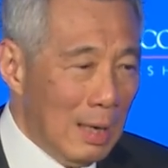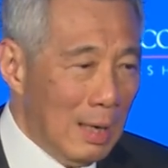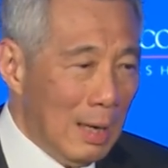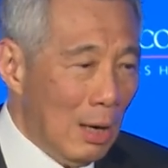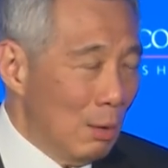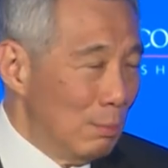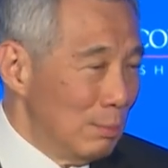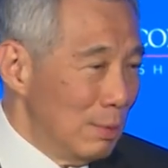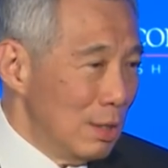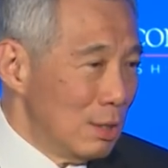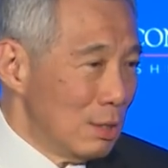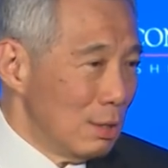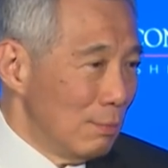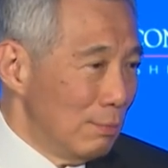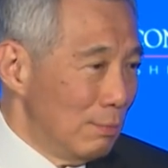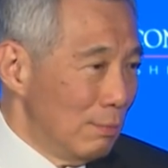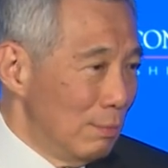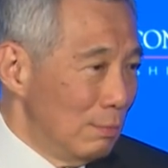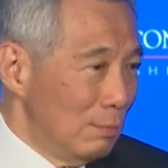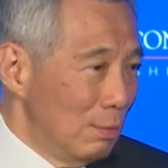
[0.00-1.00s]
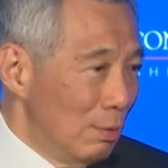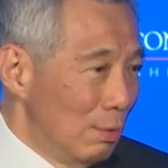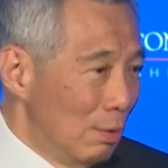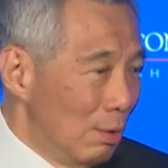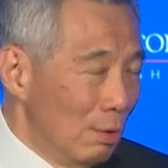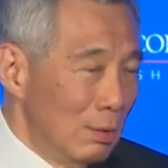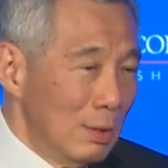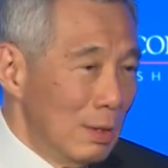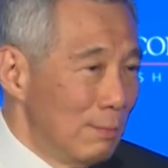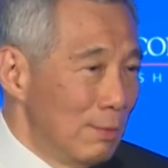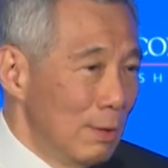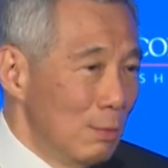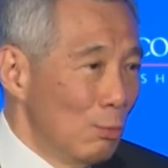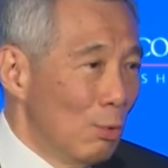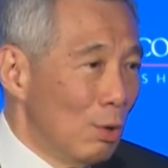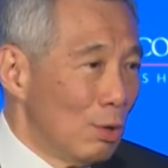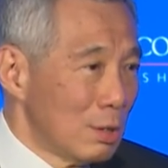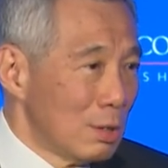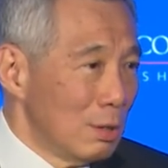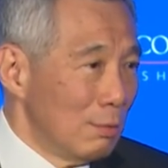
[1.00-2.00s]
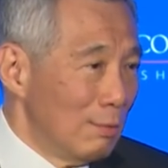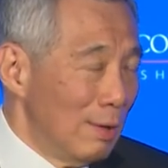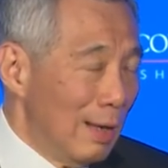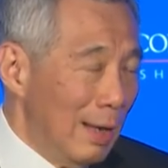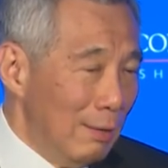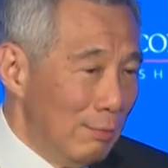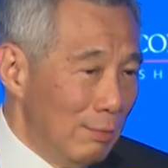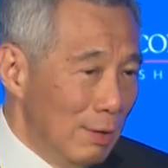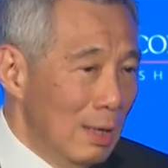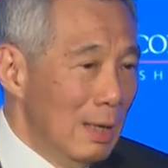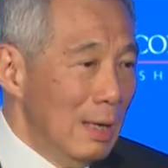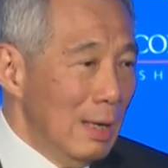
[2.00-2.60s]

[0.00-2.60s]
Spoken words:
comrades of all different walks of life,